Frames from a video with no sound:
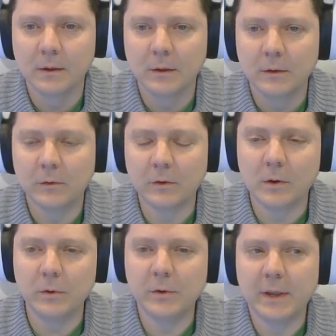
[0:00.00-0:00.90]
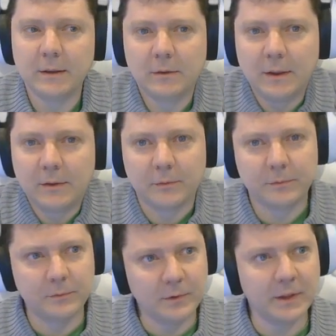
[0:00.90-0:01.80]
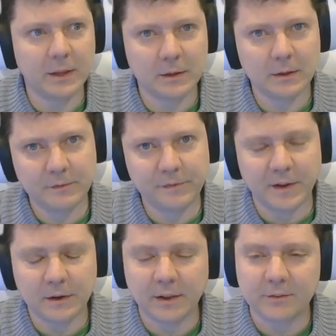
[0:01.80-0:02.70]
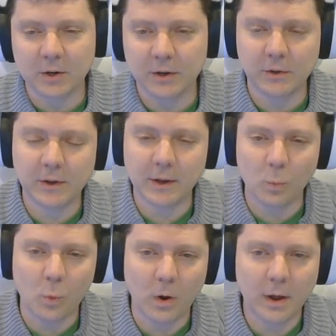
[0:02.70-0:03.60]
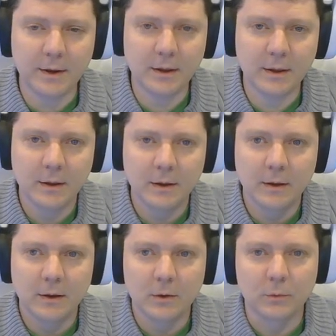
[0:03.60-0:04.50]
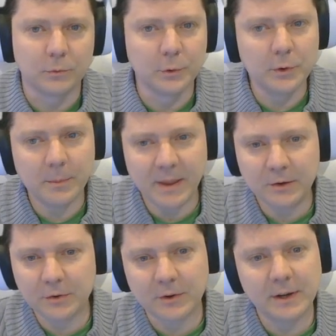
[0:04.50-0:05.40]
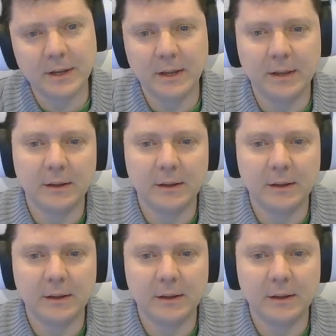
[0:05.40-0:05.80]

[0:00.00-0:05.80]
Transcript: So you get, it's a really fun, clever hook. You get one rudimentary